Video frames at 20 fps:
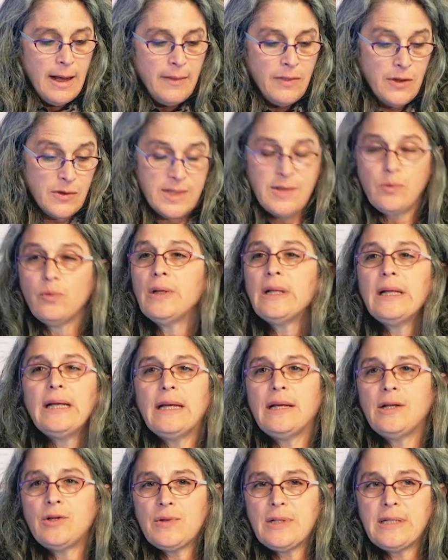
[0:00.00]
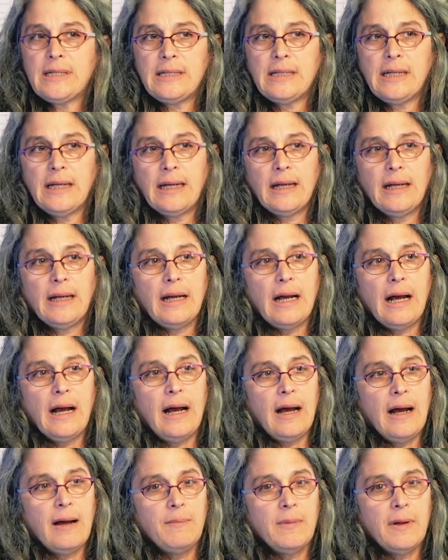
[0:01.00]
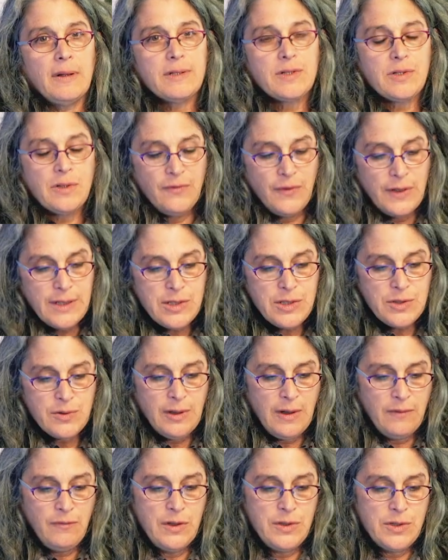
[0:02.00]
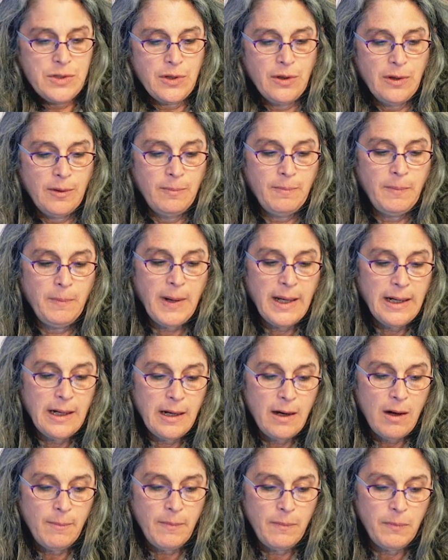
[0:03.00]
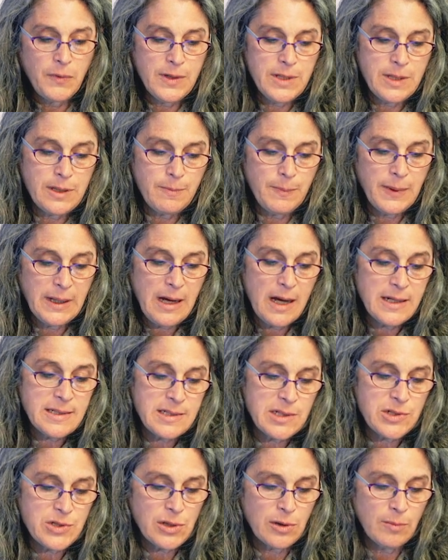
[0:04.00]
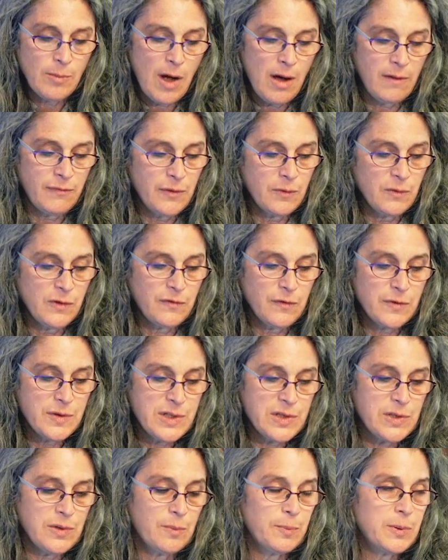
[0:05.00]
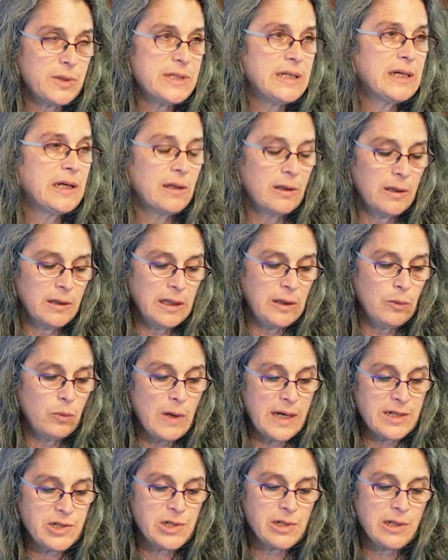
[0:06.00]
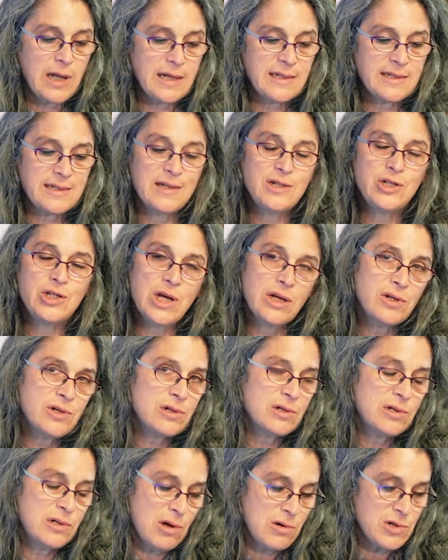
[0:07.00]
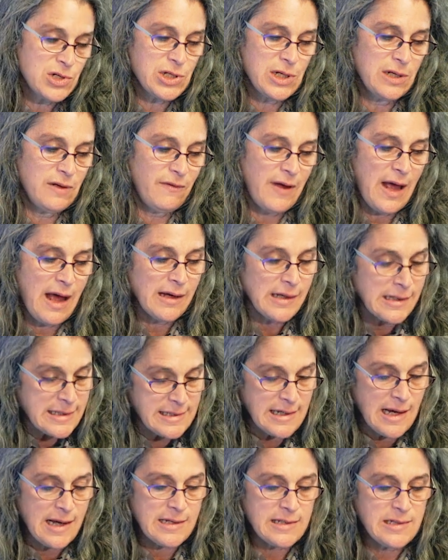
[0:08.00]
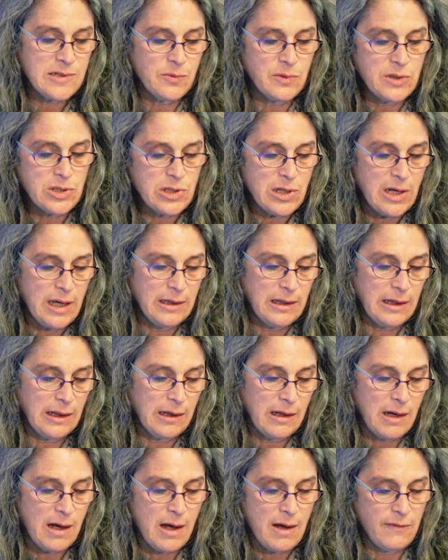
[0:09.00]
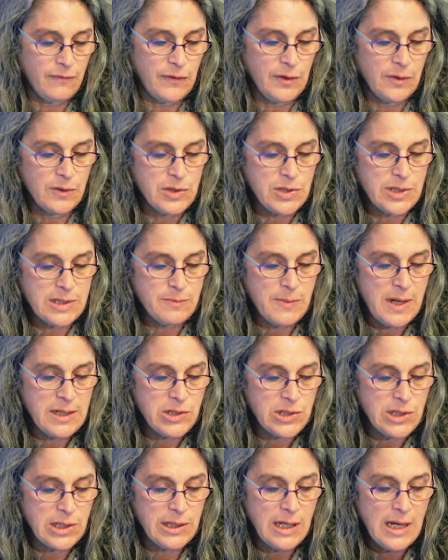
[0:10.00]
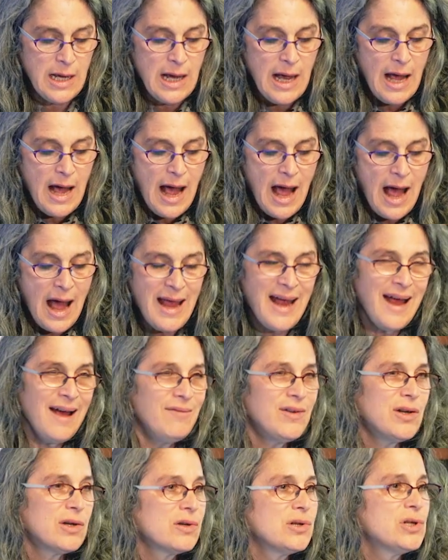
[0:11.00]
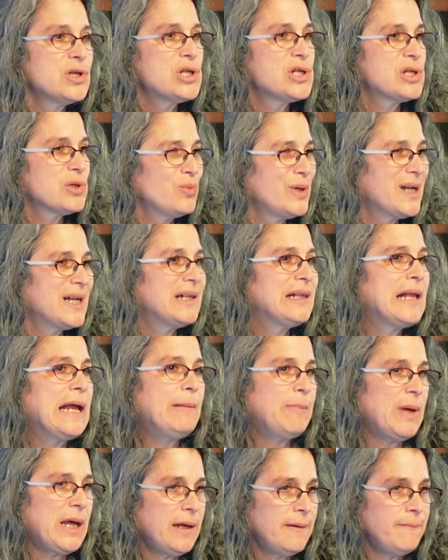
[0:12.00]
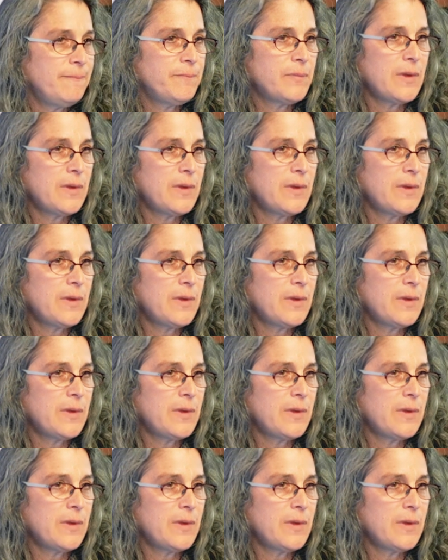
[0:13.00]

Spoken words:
There's a really interesting sort of history of the term, but because the term often refers to a particularly racialized and gendered notion of excess, which I think Fiona just mentioned, I have an urge to reclaim it.